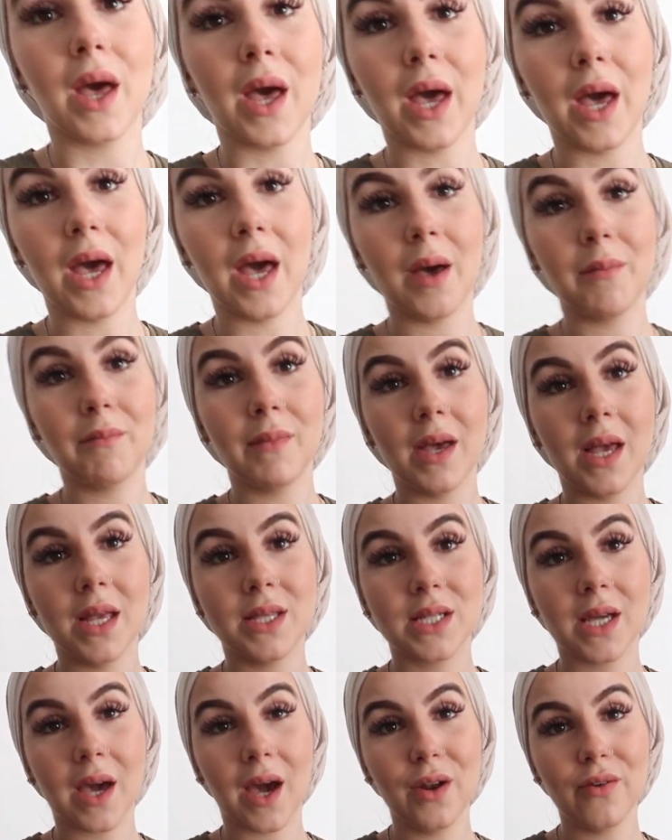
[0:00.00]
um
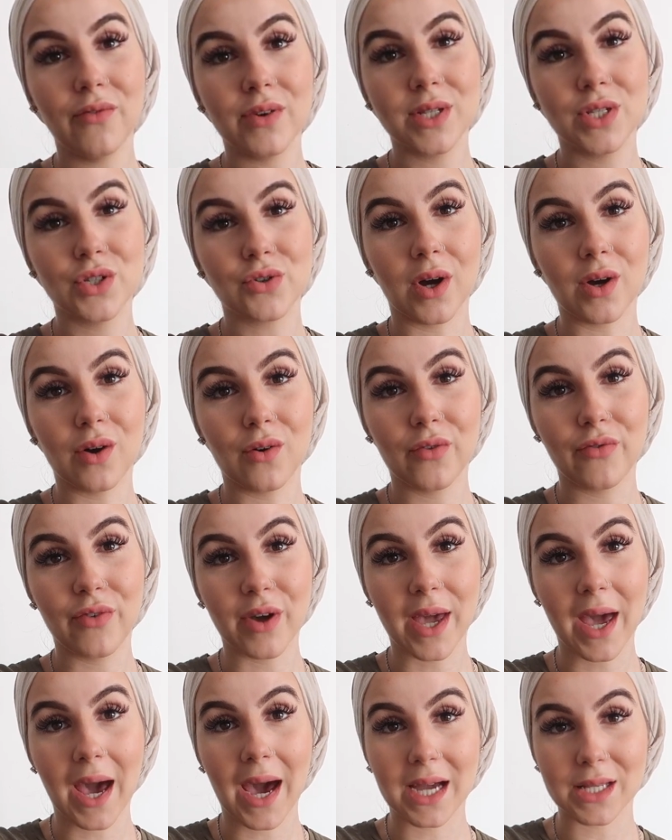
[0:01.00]
it's kind of a struggle for
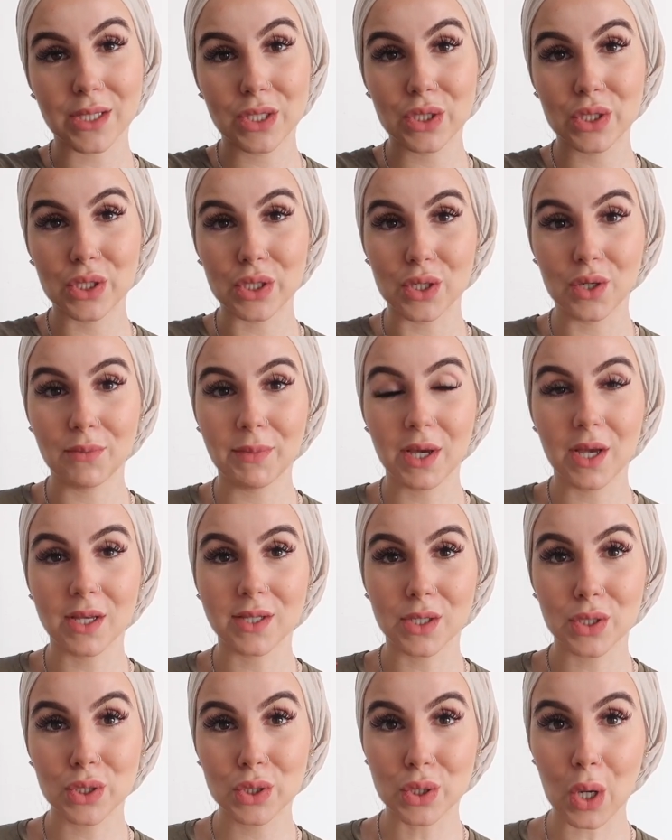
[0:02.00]
cats too because
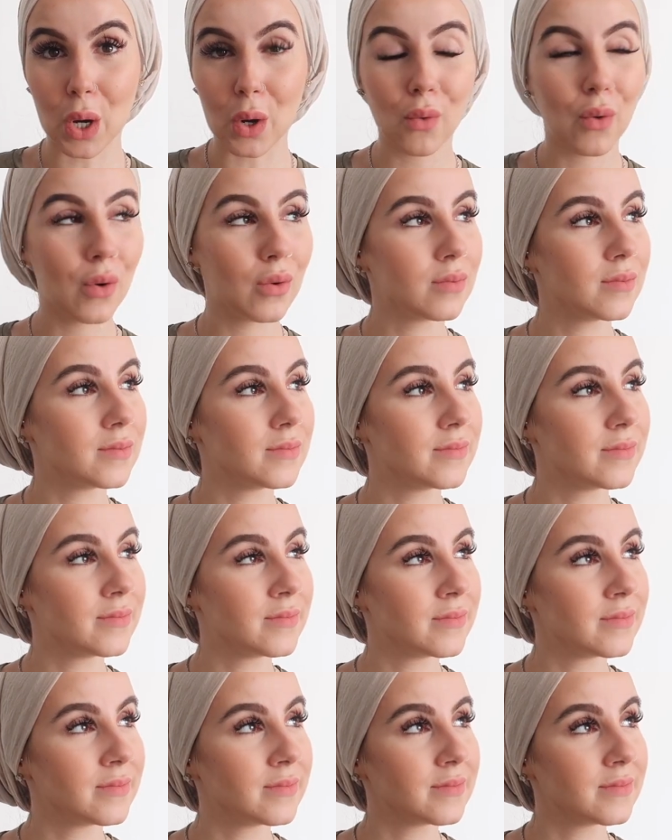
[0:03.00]
it's so
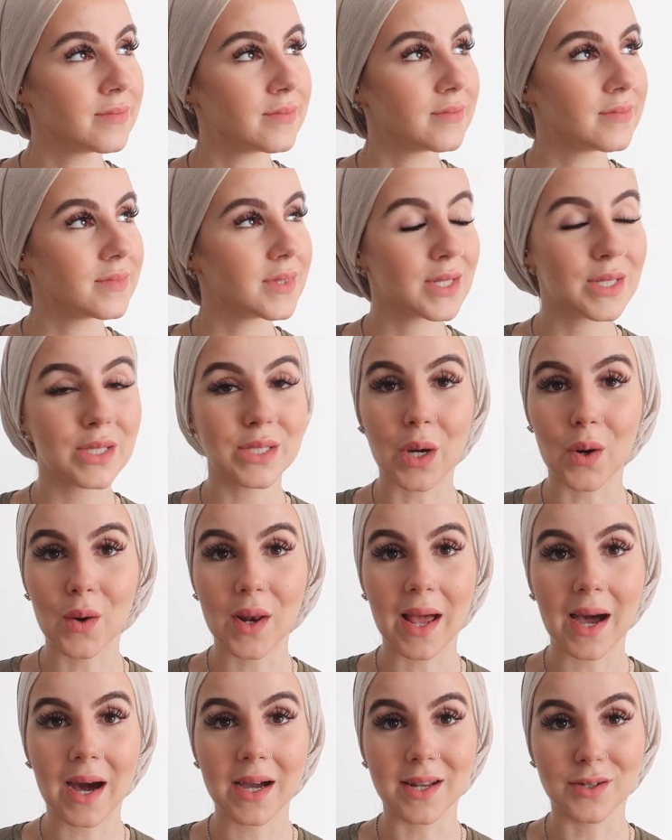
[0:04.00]
so
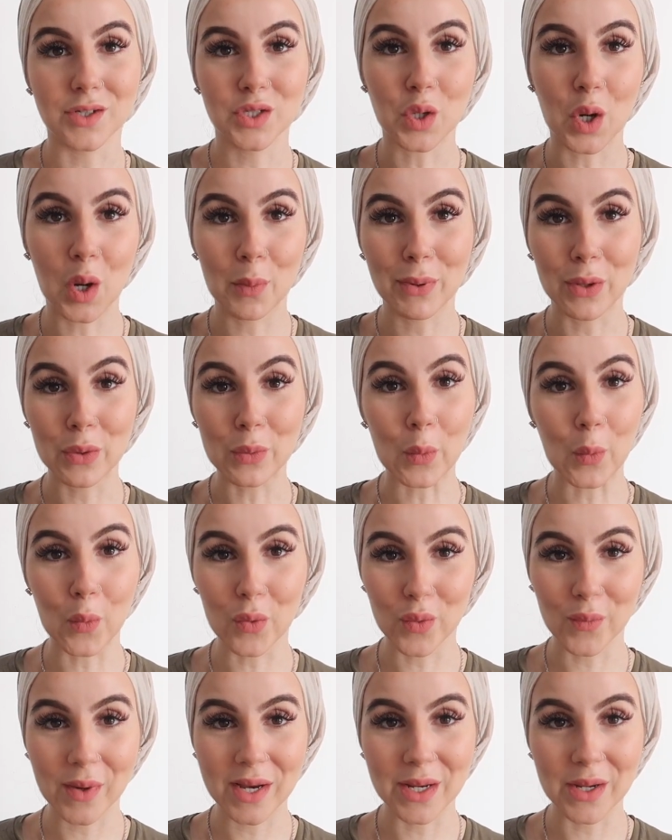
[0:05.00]
loud i just opened all
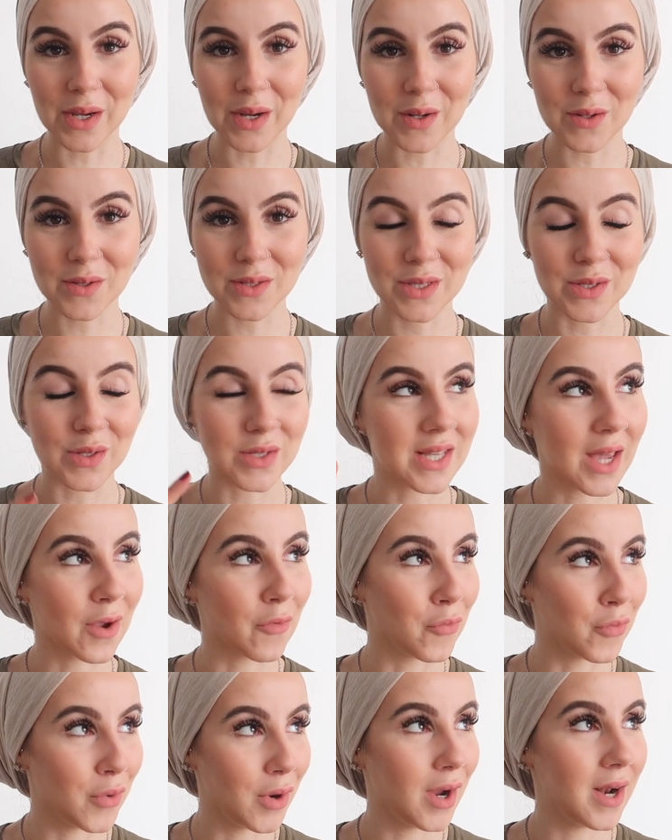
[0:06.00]
the windows so it's like
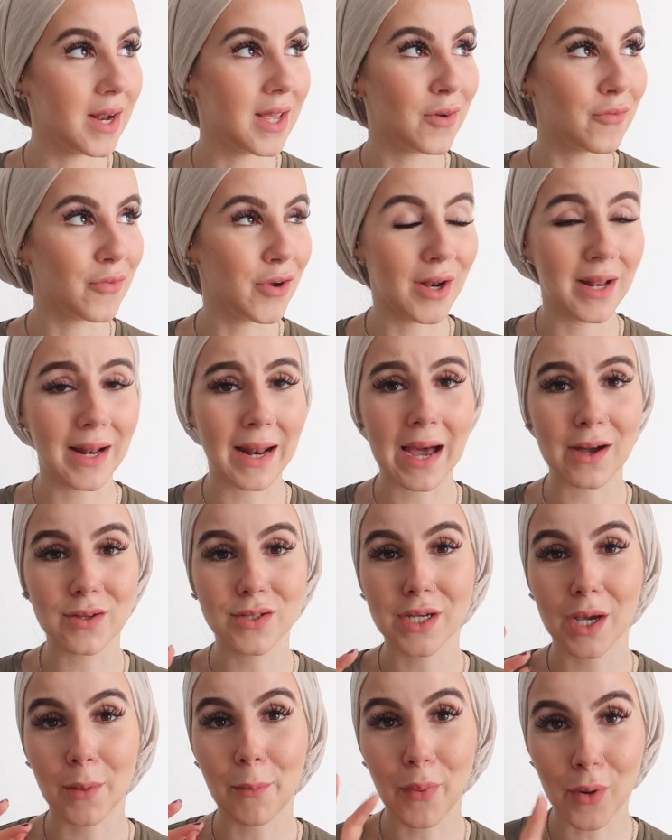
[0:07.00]
really really loud
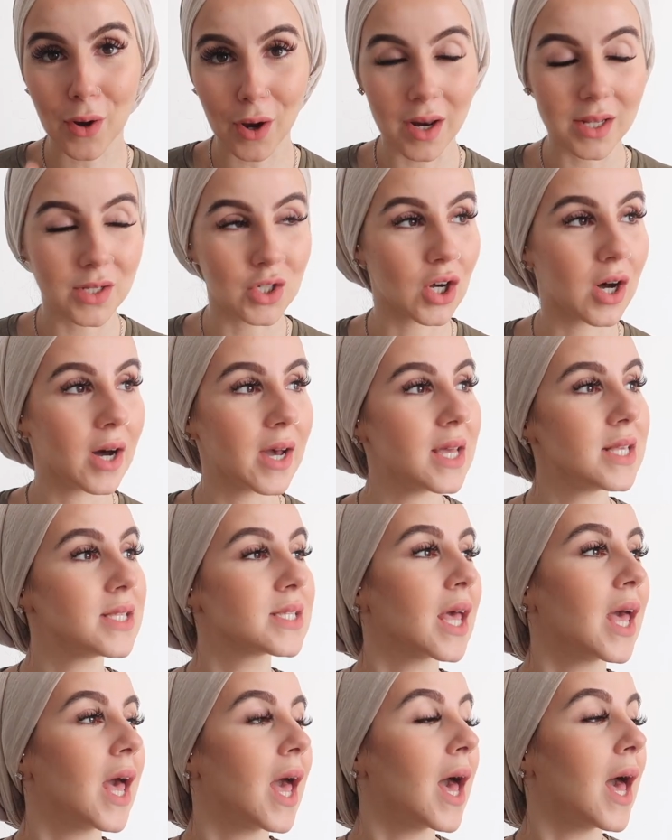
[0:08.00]
so i apologize
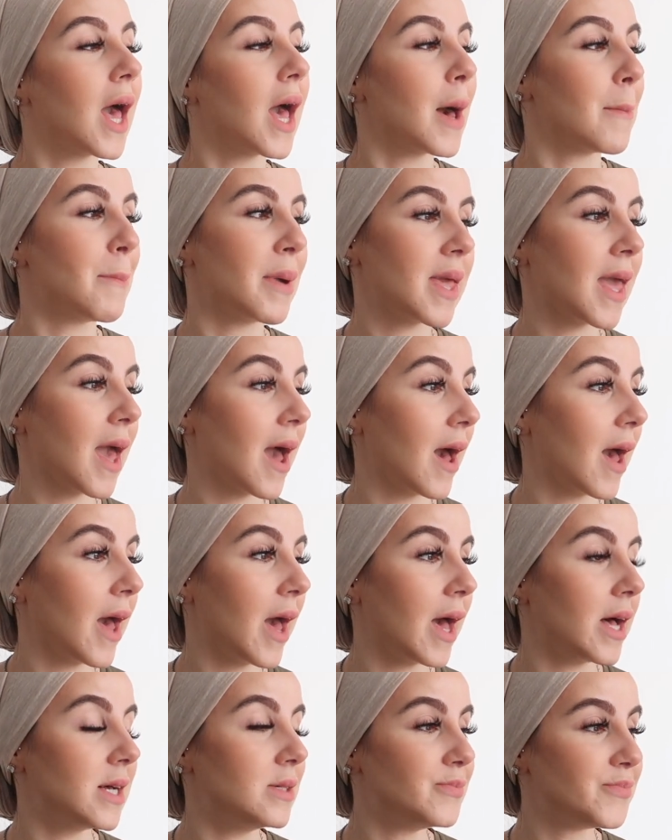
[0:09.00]
but yeah
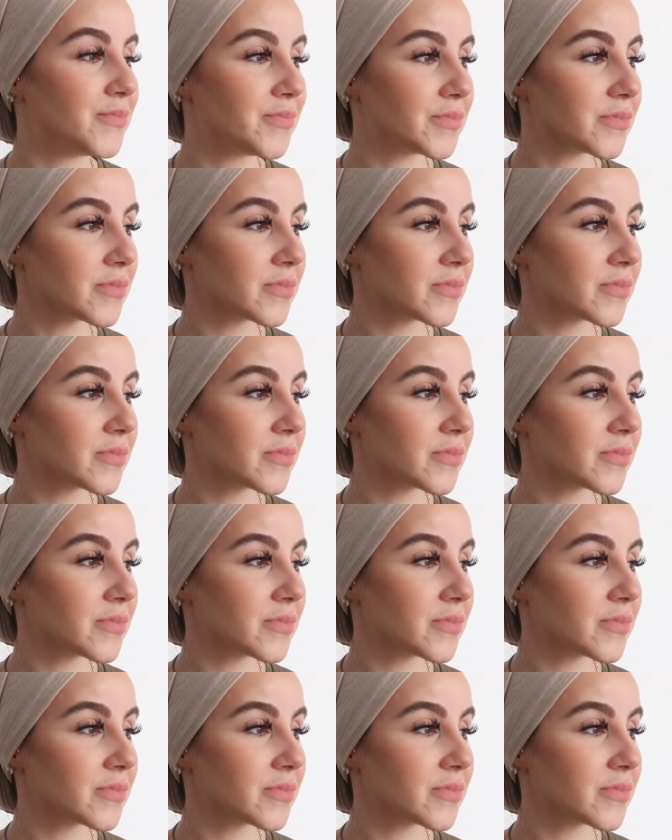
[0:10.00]
um,